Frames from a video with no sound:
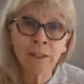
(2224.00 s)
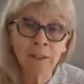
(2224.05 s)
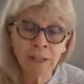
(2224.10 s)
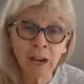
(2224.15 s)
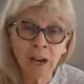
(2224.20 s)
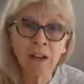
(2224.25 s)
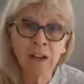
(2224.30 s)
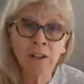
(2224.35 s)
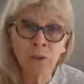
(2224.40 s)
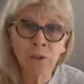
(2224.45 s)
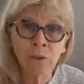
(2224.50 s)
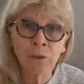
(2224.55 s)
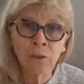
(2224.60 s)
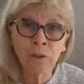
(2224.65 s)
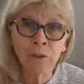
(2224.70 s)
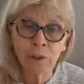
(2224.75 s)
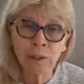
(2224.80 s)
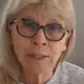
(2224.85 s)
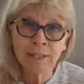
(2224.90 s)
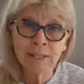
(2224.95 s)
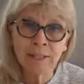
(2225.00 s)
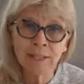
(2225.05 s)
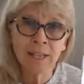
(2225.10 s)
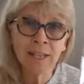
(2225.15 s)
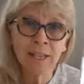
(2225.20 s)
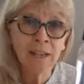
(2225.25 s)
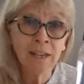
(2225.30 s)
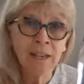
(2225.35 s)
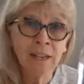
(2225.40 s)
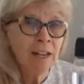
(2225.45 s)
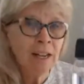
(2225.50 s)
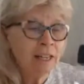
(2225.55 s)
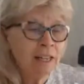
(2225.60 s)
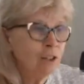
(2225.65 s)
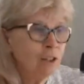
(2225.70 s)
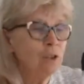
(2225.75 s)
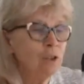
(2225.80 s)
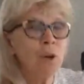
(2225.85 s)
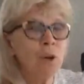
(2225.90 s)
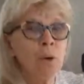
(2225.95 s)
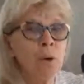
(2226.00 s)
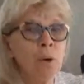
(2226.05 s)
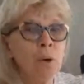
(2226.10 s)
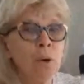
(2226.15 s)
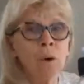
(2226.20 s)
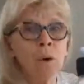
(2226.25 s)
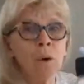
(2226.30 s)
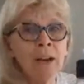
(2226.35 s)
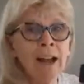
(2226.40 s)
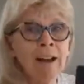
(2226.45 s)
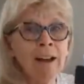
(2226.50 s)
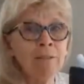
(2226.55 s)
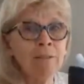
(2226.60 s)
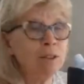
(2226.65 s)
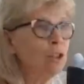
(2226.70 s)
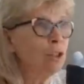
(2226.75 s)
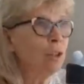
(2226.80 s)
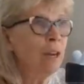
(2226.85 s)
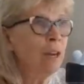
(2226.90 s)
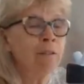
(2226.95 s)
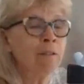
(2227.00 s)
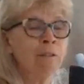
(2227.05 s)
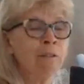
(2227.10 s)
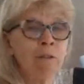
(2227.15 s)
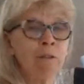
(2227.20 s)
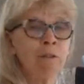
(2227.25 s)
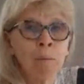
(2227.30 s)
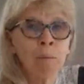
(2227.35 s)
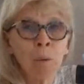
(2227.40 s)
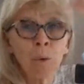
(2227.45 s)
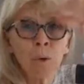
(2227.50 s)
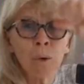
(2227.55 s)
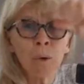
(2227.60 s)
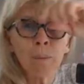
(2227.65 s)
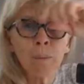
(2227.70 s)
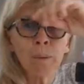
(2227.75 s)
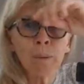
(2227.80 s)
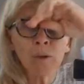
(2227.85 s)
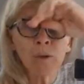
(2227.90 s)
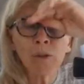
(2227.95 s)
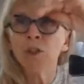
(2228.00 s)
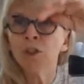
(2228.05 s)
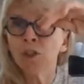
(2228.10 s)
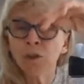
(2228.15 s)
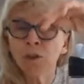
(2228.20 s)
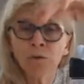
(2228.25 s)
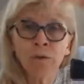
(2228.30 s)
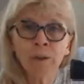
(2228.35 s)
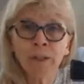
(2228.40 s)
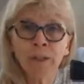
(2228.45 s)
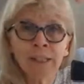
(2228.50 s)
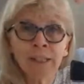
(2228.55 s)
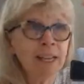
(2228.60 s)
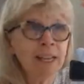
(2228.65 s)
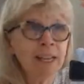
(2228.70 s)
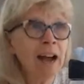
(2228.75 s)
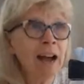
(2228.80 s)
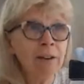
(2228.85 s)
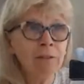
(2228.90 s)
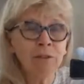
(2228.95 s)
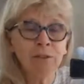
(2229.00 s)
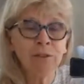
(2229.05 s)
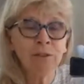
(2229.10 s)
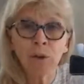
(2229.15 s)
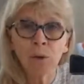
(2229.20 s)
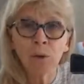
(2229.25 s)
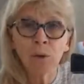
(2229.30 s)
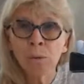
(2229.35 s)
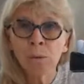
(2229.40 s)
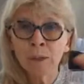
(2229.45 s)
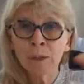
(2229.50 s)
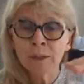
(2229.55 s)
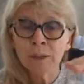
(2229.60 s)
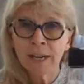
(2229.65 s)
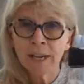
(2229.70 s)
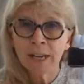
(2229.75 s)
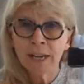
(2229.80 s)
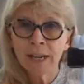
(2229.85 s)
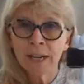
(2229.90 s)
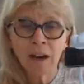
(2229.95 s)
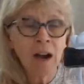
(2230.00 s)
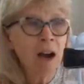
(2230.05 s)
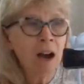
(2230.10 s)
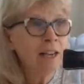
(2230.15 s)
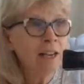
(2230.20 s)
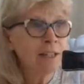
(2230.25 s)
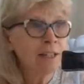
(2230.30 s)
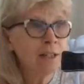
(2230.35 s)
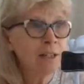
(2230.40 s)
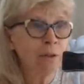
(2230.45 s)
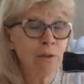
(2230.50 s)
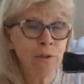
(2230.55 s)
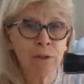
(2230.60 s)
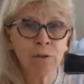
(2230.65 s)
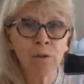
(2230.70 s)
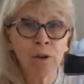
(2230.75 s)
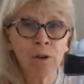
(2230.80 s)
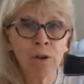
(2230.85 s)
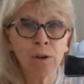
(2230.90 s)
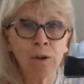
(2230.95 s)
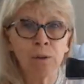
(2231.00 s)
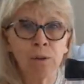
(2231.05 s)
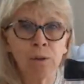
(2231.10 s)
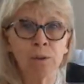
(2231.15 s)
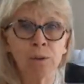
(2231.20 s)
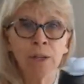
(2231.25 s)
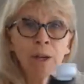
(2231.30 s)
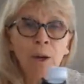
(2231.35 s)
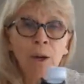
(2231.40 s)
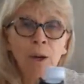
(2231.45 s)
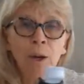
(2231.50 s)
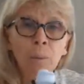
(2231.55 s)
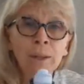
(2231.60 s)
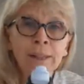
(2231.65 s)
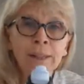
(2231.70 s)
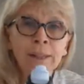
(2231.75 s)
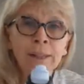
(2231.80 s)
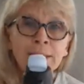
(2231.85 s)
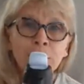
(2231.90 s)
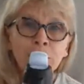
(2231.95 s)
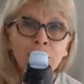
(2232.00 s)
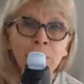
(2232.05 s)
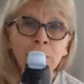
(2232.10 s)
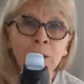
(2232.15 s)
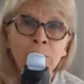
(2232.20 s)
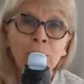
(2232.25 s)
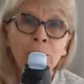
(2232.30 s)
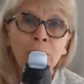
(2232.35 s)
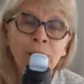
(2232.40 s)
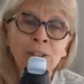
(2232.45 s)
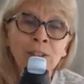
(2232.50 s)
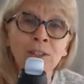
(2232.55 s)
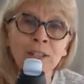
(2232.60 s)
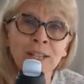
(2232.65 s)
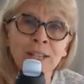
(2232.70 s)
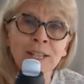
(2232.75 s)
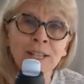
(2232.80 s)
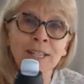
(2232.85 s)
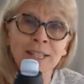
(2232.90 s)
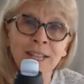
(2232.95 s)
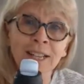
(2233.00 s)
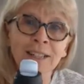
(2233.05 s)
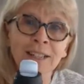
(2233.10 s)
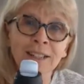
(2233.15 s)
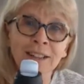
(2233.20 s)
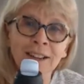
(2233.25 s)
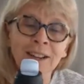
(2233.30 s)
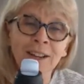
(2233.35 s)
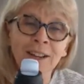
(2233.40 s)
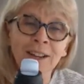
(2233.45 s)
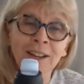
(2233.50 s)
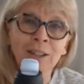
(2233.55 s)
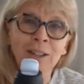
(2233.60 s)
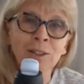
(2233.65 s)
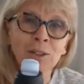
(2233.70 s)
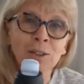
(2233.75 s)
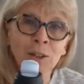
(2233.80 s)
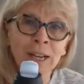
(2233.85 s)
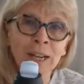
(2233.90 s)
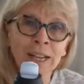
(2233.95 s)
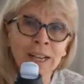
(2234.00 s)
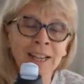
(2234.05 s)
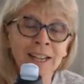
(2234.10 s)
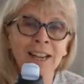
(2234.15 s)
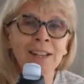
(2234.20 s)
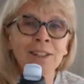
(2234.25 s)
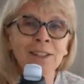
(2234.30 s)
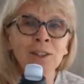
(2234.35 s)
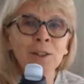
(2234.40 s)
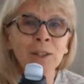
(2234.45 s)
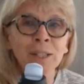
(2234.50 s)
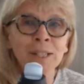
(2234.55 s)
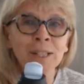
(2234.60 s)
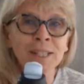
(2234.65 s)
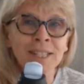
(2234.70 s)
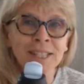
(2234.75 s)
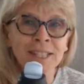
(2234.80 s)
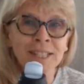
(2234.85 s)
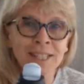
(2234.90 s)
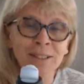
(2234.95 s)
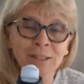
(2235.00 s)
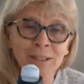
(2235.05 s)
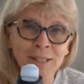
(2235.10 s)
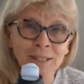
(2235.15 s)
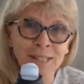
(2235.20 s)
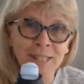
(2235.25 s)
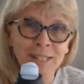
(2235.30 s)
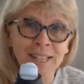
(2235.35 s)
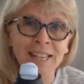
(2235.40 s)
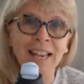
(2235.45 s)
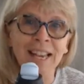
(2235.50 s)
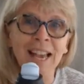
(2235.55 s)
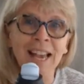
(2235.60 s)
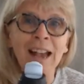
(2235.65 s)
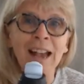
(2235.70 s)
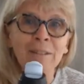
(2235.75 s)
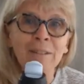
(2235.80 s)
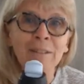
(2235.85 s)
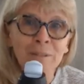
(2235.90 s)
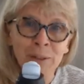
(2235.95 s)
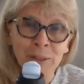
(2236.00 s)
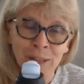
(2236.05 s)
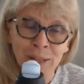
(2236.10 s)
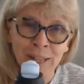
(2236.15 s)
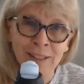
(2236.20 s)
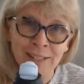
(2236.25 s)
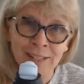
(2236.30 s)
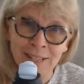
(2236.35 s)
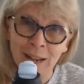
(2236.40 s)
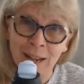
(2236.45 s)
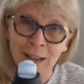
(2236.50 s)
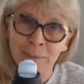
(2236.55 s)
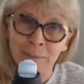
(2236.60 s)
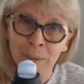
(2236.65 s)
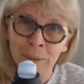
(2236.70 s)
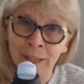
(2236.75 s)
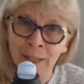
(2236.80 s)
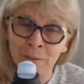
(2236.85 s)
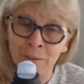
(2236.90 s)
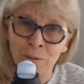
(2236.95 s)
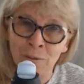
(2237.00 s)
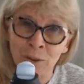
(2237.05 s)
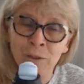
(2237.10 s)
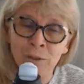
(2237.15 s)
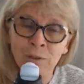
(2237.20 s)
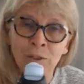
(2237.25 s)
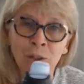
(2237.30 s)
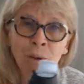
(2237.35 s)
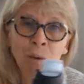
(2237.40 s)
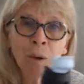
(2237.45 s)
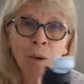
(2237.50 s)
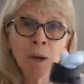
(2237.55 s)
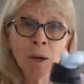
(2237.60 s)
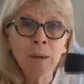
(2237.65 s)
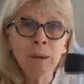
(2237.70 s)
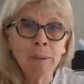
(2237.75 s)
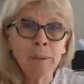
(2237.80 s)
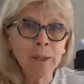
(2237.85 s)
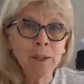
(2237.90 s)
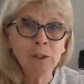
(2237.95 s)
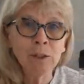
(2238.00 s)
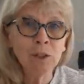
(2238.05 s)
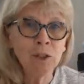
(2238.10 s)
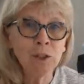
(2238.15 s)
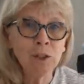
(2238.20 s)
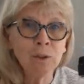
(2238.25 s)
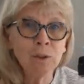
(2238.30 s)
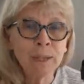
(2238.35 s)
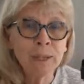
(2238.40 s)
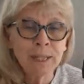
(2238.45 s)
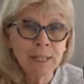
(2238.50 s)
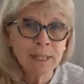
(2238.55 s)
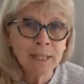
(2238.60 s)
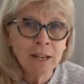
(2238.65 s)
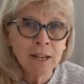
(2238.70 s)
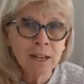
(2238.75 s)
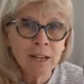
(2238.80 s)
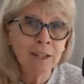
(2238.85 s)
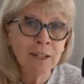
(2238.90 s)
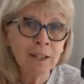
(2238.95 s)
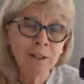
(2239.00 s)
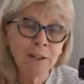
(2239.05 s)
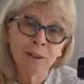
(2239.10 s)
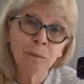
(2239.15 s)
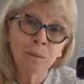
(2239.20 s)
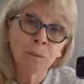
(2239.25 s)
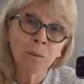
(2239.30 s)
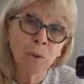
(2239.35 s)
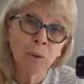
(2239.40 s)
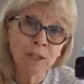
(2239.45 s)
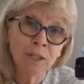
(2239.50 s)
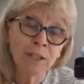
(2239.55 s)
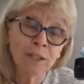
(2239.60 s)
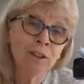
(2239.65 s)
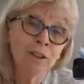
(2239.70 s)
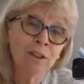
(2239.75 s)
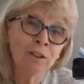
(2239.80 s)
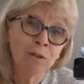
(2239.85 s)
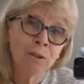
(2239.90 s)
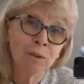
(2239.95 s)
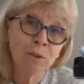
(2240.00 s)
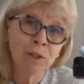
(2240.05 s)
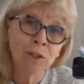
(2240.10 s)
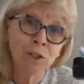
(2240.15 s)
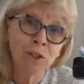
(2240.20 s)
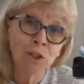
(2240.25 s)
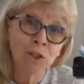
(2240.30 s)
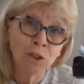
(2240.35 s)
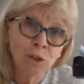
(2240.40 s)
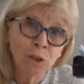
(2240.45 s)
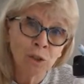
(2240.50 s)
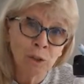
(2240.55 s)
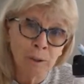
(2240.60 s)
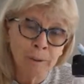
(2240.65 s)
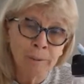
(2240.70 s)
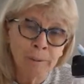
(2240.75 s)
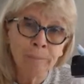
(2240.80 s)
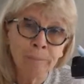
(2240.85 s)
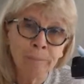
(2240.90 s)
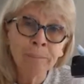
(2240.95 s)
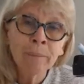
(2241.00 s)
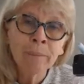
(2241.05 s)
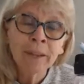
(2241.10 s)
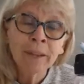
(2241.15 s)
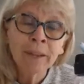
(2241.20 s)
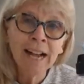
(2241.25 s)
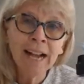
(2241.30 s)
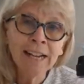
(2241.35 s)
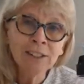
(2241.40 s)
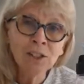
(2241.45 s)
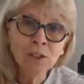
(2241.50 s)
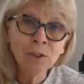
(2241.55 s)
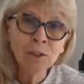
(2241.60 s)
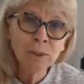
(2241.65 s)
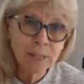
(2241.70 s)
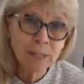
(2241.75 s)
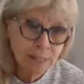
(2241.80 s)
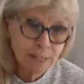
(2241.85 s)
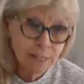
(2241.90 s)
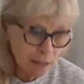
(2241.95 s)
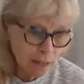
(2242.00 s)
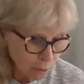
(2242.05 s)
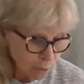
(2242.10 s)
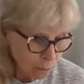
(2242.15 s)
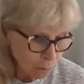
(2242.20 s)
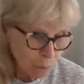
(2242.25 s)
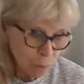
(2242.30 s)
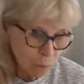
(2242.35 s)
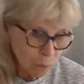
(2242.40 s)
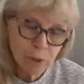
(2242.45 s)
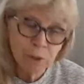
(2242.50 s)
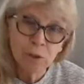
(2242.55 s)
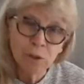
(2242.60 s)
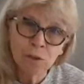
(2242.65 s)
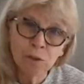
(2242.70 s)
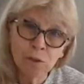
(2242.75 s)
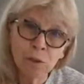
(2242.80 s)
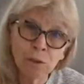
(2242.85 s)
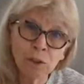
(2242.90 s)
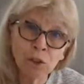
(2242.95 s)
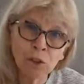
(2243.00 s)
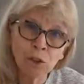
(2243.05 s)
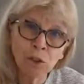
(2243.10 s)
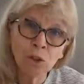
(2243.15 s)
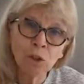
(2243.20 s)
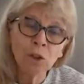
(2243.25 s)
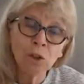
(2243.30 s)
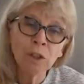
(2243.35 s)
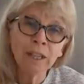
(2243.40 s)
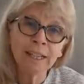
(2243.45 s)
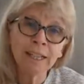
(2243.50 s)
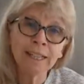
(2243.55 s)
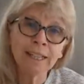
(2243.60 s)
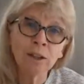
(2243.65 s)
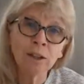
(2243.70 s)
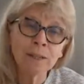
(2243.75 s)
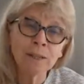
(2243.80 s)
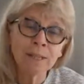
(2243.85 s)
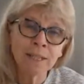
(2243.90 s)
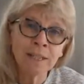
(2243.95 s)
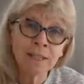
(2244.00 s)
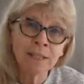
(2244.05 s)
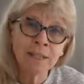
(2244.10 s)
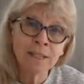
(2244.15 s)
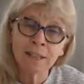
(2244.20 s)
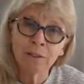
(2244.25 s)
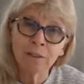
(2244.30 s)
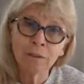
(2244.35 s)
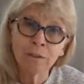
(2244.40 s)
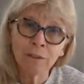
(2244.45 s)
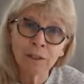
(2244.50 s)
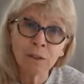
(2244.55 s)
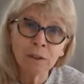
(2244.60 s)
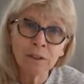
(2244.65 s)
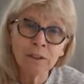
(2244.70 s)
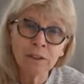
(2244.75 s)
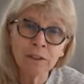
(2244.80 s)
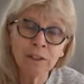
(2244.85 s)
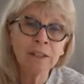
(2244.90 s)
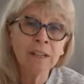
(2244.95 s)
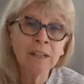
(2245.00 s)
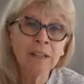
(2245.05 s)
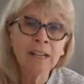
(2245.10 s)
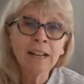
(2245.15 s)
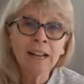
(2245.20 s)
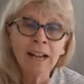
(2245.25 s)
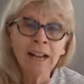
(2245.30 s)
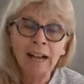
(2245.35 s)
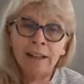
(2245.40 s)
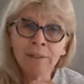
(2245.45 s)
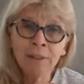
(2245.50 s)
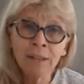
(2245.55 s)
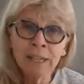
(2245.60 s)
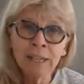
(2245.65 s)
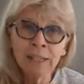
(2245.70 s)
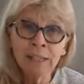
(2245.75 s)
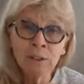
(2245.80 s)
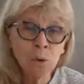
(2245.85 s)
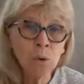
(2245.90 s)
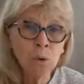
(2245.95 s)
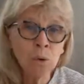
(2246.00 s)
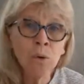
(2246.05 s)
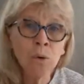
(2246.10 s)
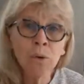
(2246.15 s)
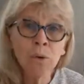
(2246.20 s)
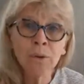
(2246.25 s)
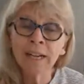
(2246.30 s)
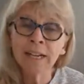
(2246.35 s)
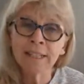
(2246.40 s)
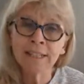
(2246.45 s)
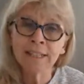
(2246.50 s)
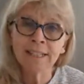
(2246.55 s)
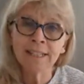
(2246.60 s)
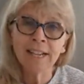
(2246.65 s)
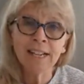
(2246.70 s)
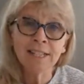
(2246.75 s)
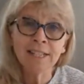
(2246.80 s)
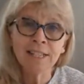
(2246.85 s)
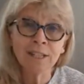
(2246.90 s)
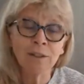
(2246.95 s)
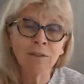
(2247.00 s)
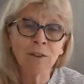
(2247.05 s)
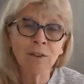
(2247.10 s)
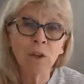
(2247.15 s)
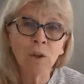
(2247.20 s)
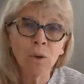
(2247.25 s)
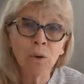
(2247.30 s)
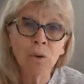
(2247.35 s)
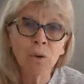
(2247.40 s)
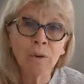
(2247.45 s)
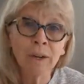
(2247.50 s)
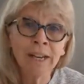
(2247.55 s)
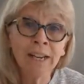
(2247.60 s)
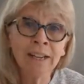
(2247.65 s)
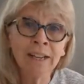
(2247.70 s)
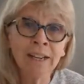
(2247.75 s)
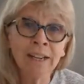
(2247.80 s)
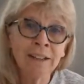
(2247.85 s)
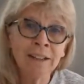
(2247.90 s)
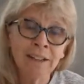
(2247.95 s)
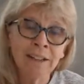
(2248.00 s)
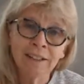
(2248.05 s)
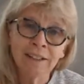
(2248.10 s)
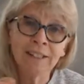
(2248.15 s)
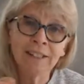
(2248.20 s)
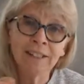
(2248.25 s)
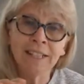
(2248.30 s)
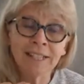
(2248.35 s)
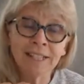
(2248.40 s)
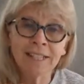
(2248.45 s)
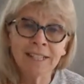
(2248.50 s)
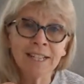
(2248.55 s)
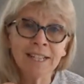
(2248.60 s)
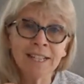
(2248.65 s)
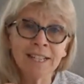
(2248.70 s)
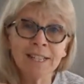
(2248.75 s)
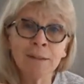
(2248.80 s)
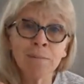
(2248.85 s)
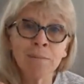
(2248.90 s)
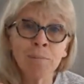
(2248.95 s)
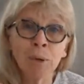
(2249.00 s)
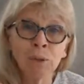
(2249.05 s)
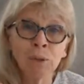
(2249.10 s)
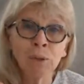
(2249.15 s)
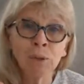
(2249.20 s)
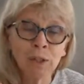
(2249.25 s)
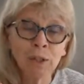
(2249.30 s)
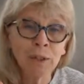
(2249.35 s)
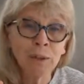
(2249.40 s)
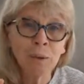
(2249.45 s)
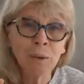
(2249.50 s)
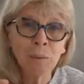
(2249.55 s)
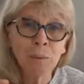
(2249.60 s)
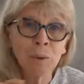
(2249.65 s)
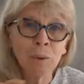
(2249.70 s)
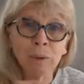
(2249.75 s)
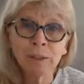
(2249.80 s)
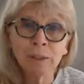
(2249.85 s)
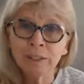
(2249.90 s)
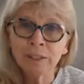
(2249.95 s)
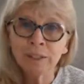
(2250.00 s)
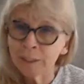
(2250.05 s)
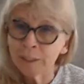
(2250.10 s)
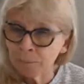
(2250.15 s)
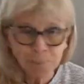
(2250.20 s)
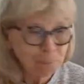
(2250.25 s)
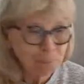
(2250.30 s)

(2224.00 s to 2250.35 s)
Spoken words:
the car and you're thirsty and you don't want to have a drink from a water bottle because you really have to almost take your eyes off the road. With this one, you can just sit and drink and you can still see everything that's happening in front of you because you suck the water through the straw. As you suck the water through the straw, it goes into the filter, and then all that taste of chlorine that exists in Montreal water